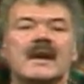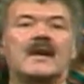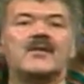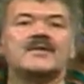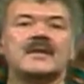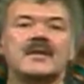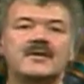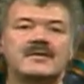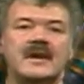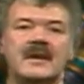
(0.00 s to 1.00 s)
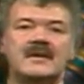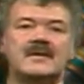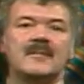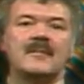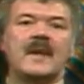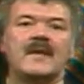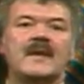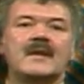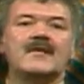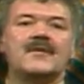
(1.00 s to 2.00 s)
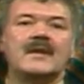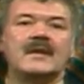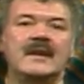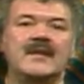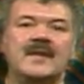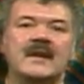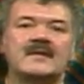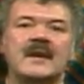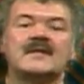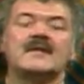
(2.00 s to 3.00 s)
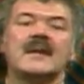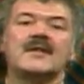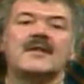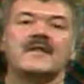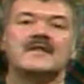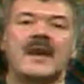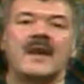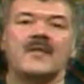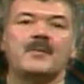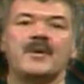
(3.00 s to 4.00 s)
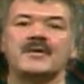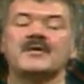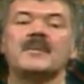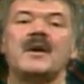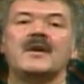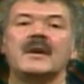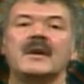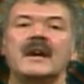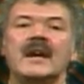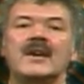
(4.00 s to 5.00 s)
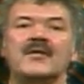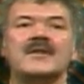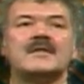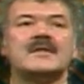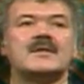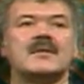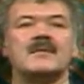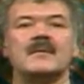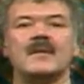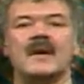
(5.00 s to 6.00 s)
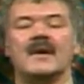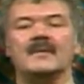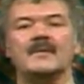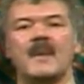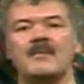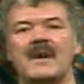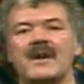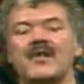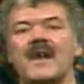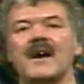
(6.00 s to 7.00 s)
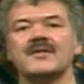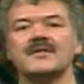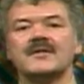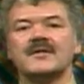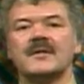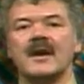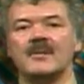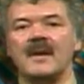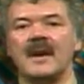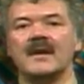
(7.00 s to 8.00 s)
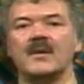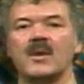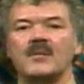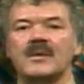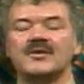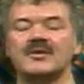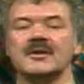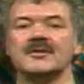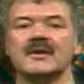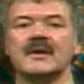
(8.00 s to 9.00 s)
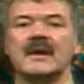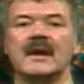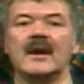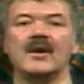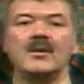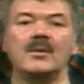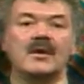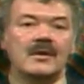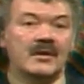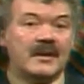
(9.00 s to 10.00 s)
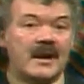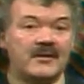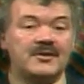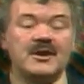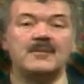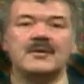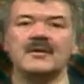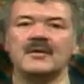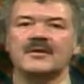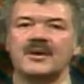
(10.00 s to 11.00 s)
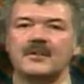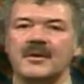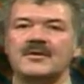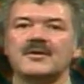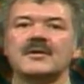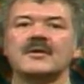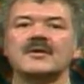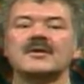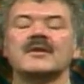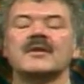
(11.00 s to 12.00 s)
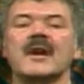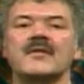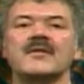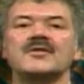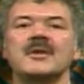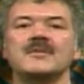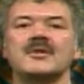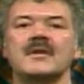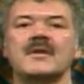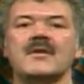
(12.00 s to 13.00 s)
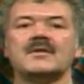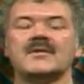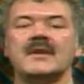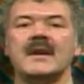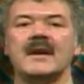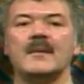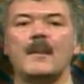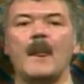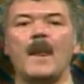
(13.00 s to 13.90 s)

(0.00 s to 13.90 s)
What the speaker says: And of course, in those days, they didn't knit things necessarily to the scale of the person's body. For instance, there were many thousands of men, women, and children who looked after sheep. You know, sheep herders usually looking after the sheep during the course of a day.